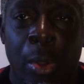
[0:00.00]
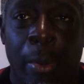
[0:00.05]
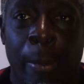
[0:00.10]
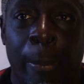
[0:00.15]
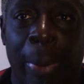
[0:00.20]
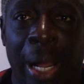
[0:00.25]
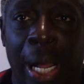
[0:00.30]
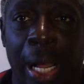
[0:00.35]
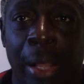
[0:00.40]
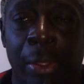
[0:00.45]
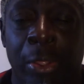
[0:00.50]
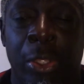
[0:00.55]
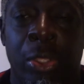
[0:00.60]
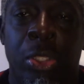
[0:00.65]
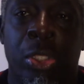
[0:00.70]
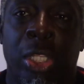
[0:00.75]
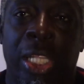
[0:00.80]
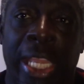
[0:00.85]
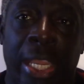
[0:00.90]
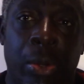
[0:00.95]
But
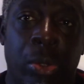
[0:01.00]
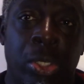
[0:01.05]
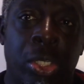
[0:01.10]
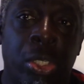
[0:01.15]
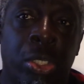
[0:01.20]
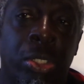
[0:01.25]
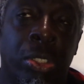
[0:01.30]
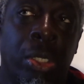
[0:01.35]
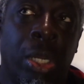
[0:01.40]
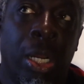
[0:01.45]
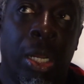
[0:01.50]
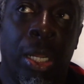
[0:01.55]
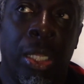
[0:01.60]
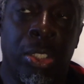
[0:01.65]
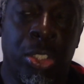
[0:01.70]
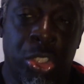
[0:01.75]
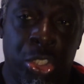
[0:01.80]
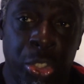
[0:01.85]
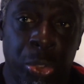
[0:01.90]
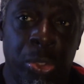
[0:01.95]
Lyon
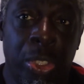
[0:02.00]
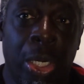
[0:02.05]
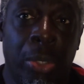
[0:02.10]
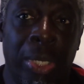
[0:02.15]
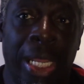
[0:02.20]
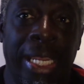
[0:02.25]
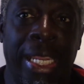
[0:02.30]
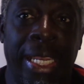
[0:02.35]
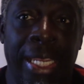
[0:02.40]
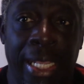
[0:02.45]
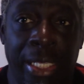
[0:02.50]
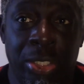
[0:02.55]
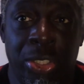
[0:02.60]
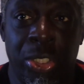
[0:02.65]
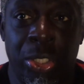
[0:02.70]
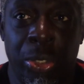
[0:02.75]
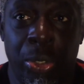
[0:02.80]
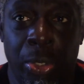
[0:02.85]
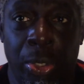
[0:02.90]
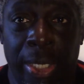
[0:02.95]
do know that they need
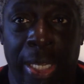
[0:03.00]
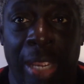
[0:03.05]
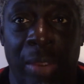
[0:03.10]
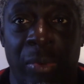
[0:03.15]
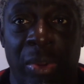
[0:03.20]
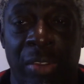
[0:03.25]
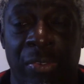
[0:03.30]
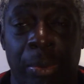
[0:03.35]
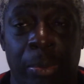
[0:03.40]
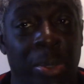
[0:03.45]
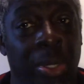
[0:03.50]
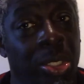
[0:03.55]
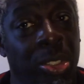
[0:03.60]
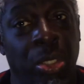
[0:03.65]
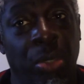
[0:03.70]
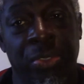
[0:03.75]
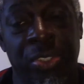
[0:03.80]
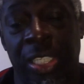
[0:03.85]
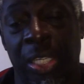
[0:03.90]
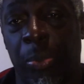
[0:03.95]
to get rid of him because
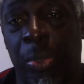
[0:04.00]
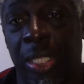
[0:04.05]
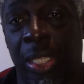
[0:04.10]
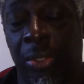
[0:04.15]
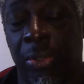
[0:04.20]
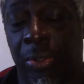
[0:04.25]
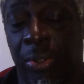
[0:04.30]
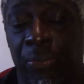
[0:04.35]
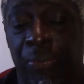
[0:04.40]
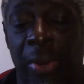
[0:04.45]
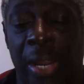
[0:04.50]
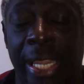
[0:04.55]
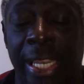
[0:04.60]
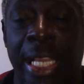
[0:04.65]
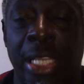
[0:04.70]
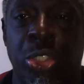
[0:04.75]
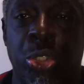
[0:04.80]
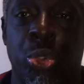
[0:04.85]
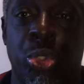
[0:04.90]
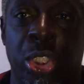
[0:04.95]
obviously with the
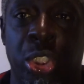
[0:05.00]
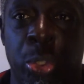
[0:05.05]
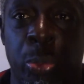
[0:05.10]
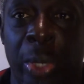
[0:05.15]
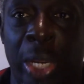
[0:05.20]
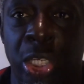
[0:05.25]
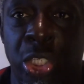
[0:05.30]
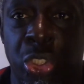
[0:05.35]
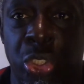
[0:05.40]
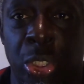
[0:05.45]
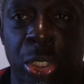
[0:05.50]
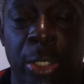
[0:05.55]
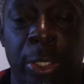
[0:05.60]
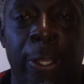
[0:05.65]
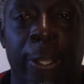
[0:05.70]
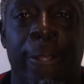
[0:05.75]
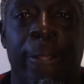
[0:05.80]
financial situation,